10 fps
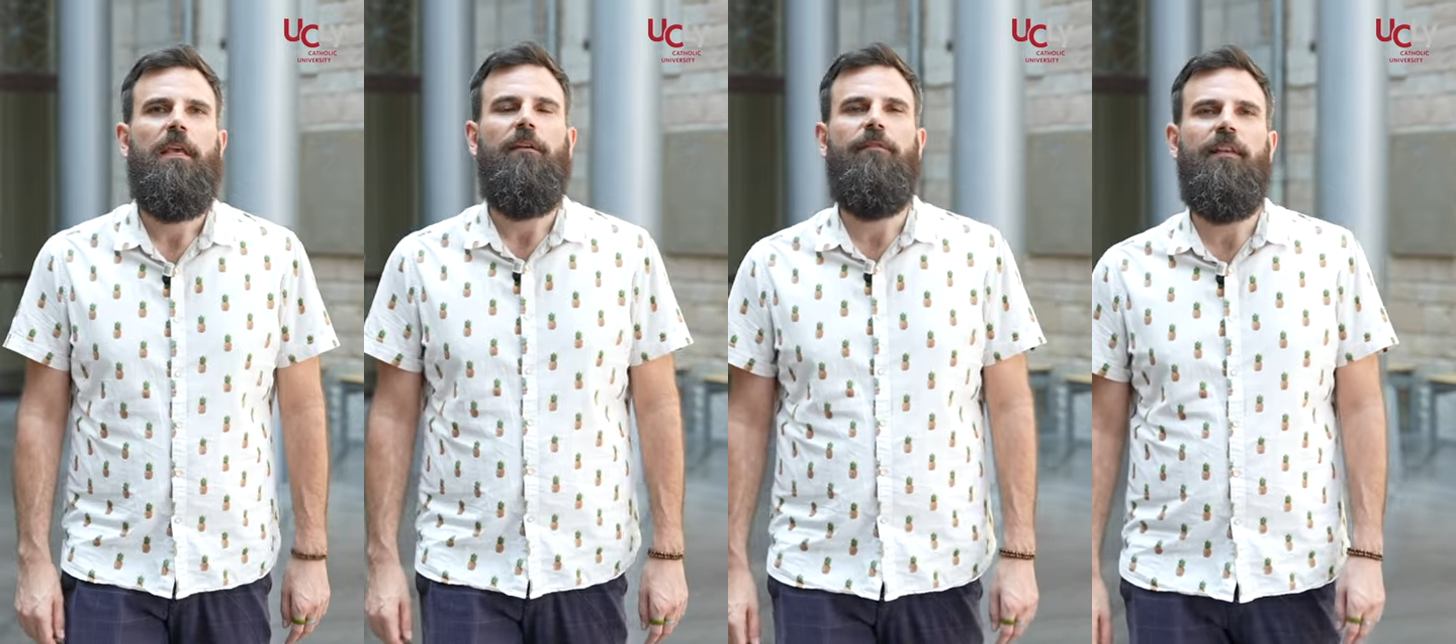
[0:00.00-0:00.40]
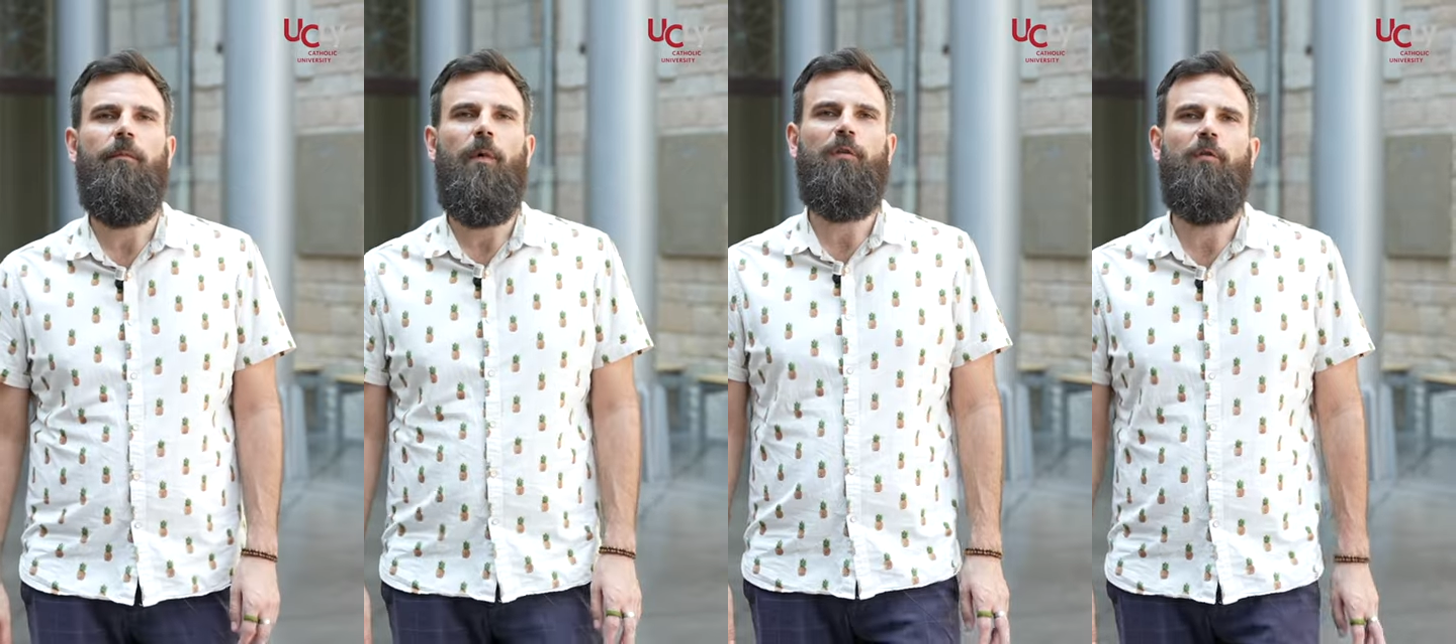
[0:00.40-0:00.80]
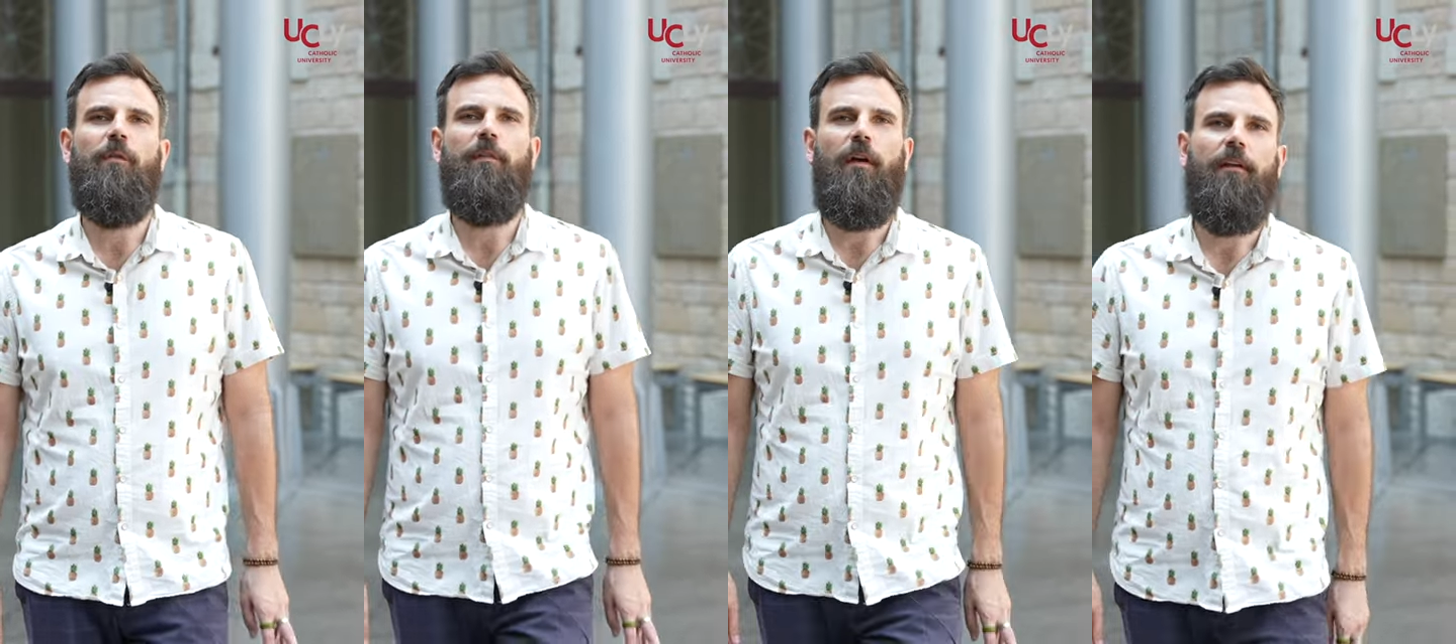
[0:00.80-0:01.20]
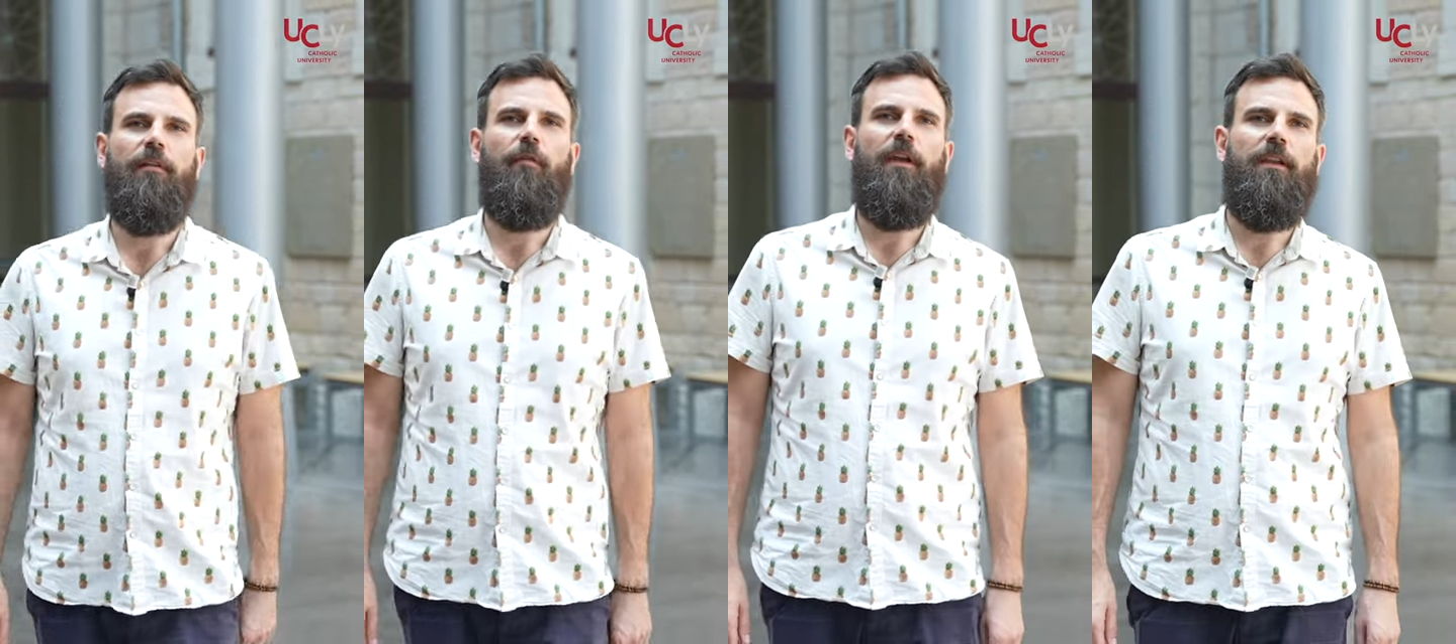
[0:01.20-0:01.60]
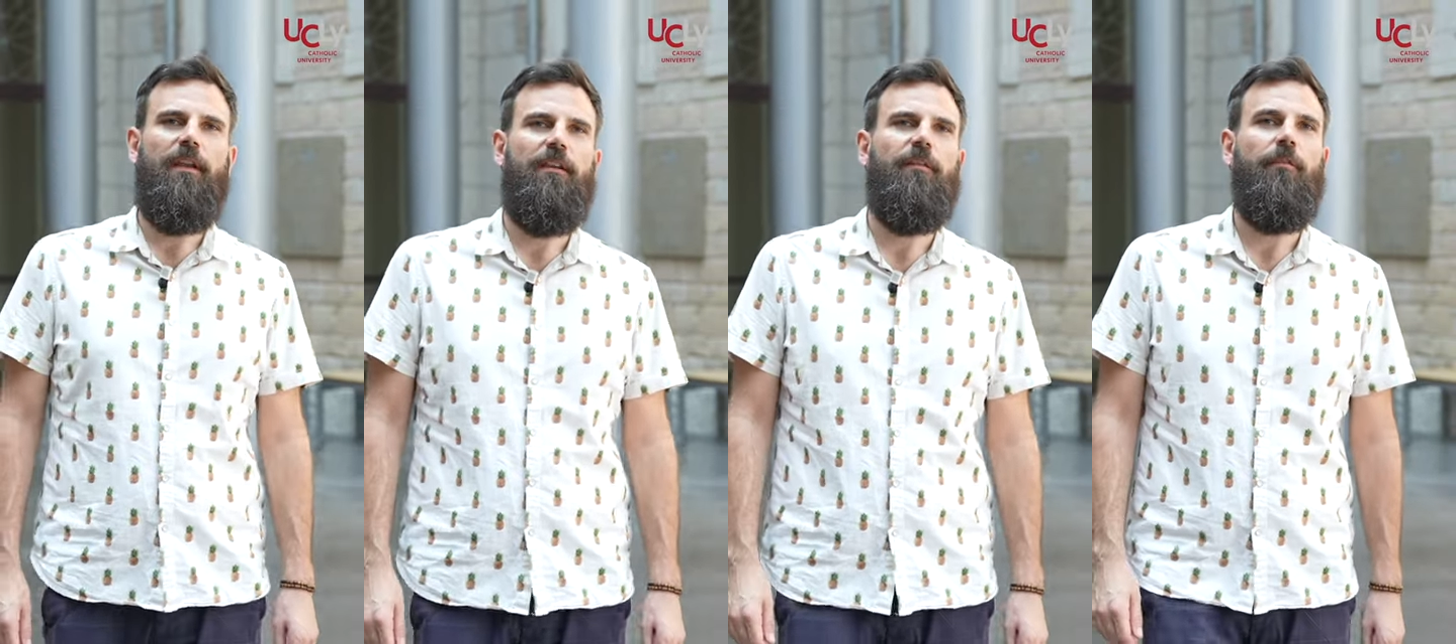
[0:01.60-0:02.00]
If these modules are integrated
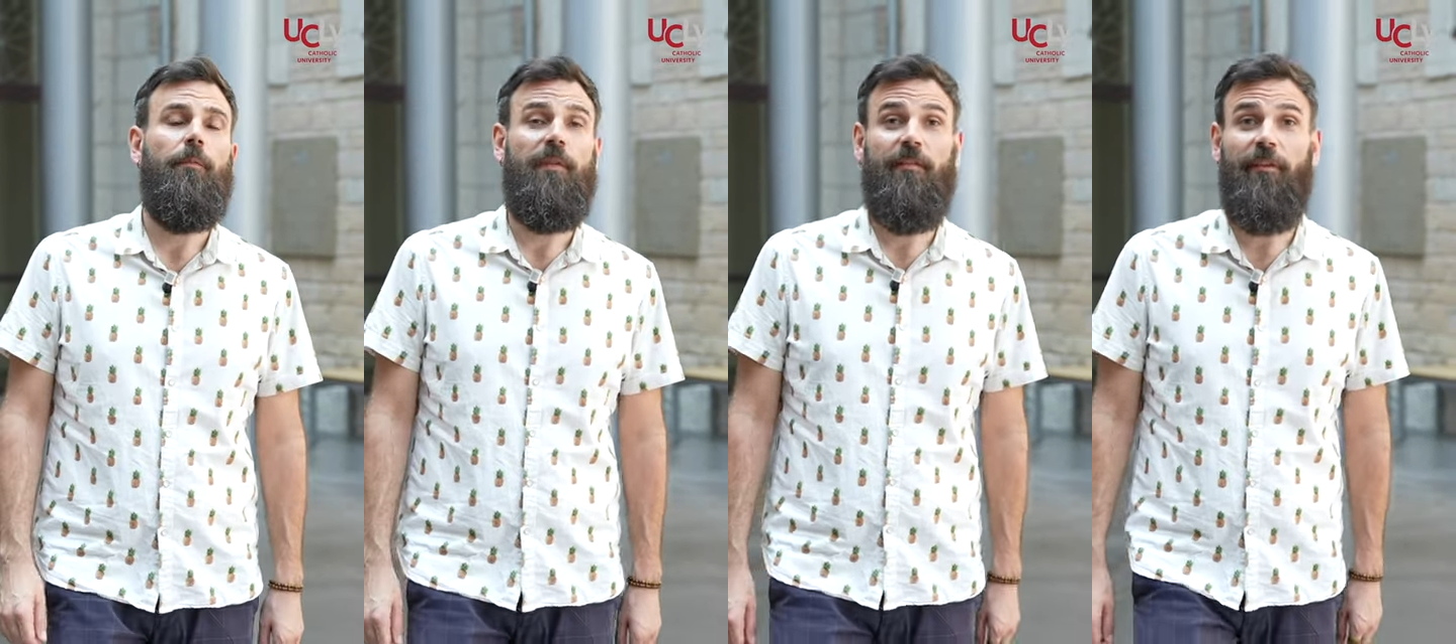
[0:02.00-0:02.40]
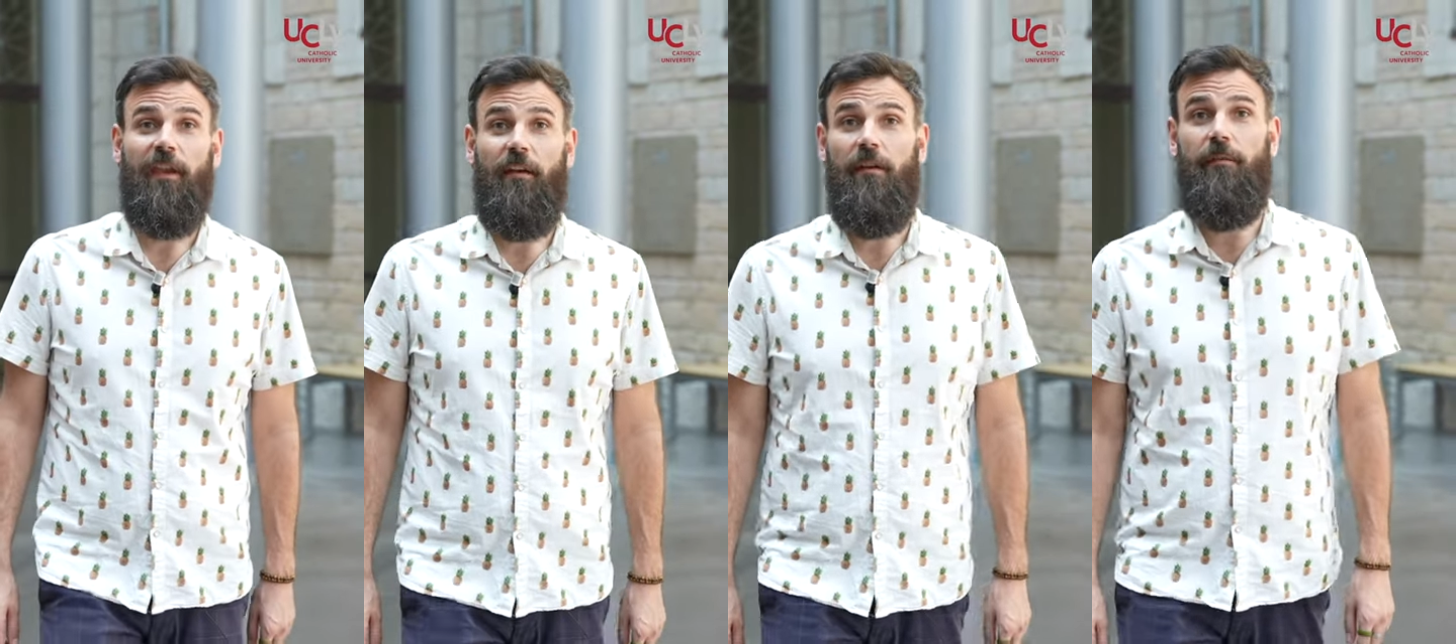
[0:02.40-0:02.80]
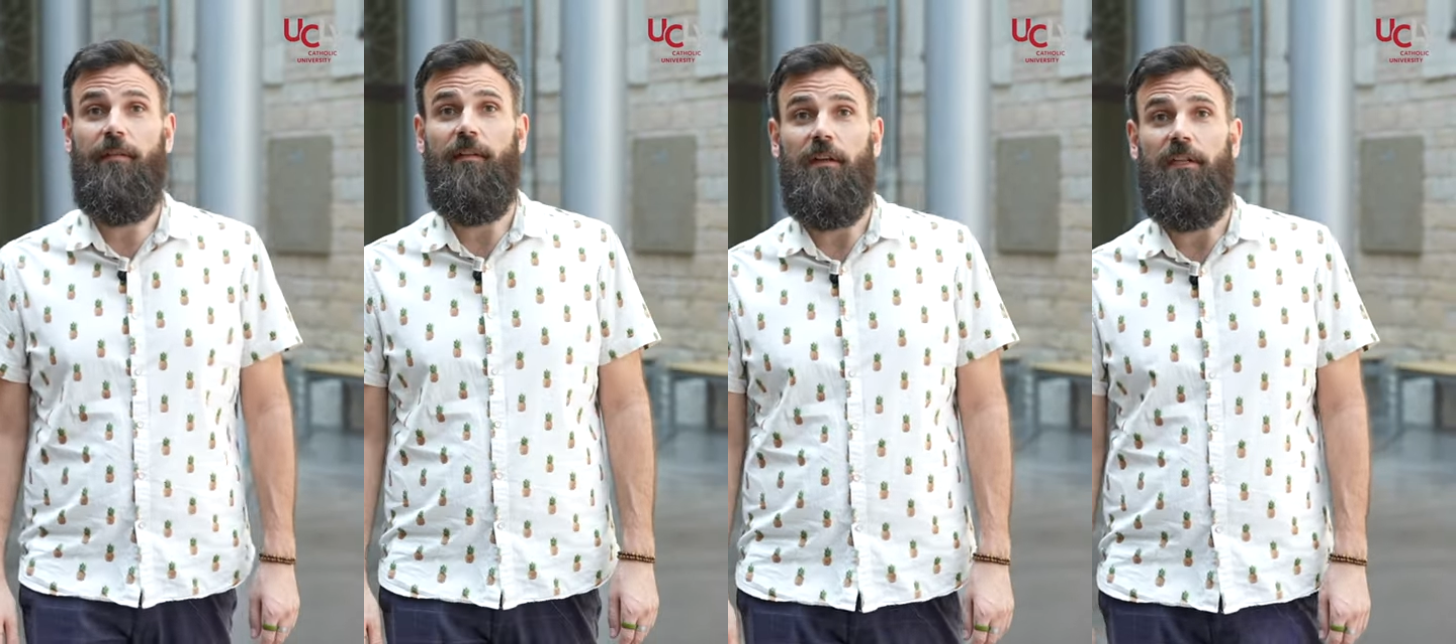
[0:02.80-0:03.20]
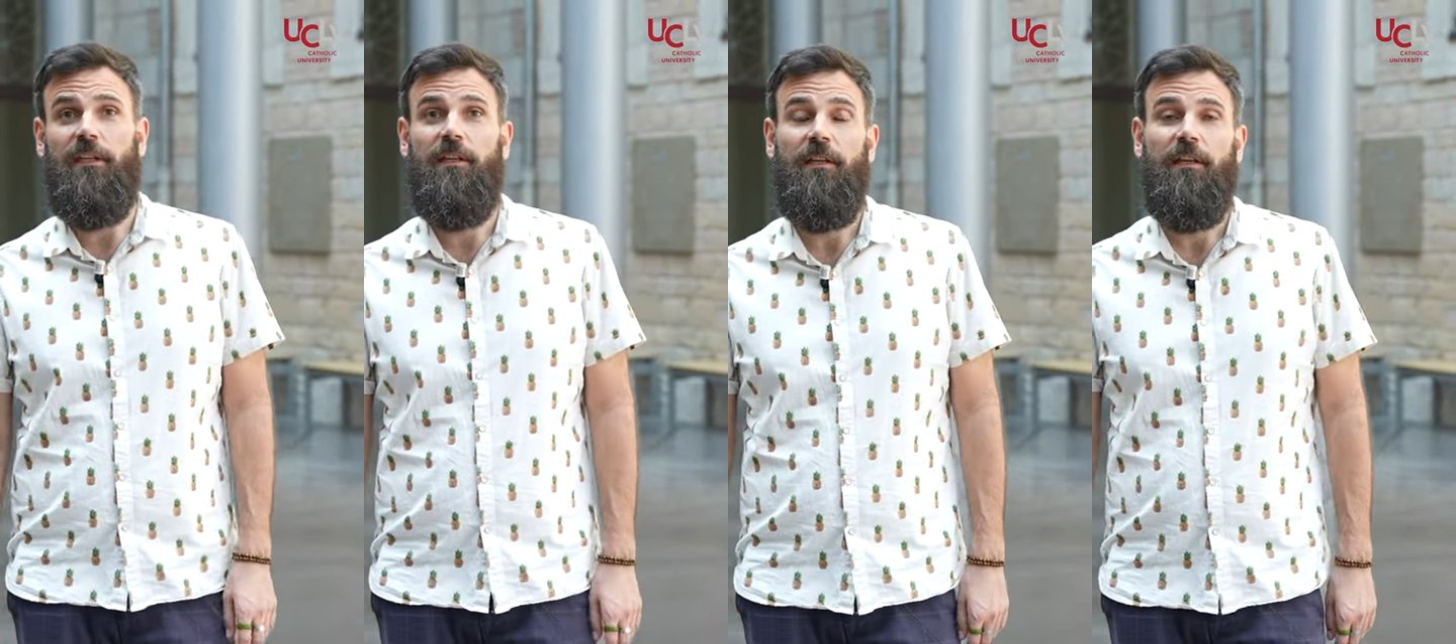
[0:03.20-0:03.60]
into your specific area of study,